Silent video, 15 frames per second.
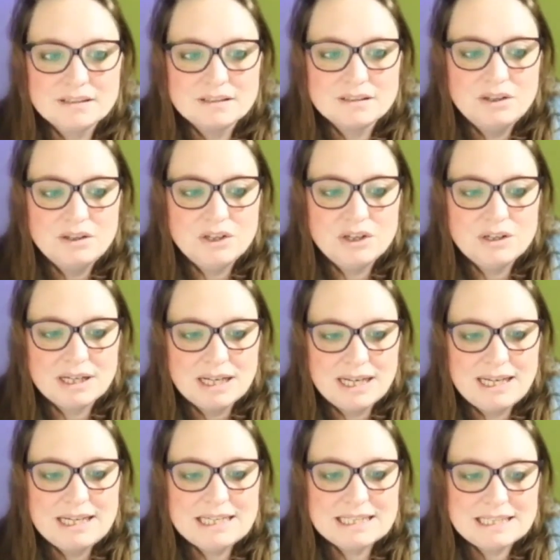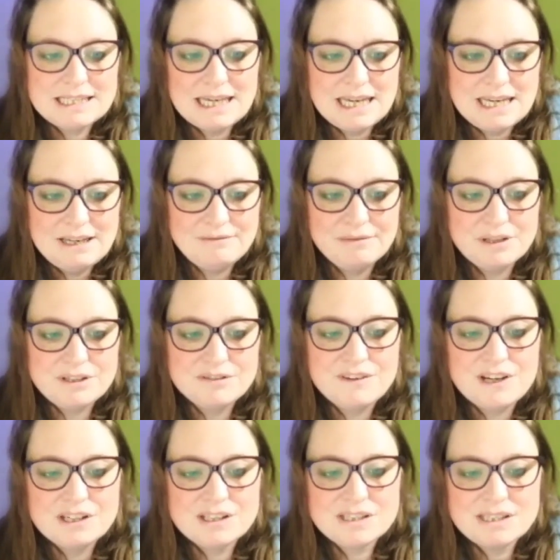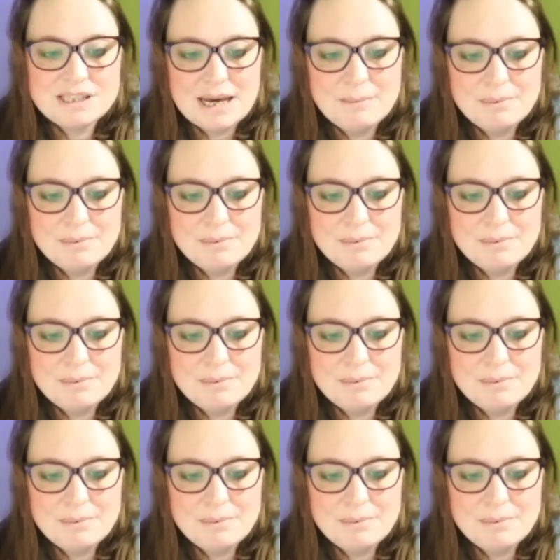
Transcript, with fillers: So you can clearly see from this first step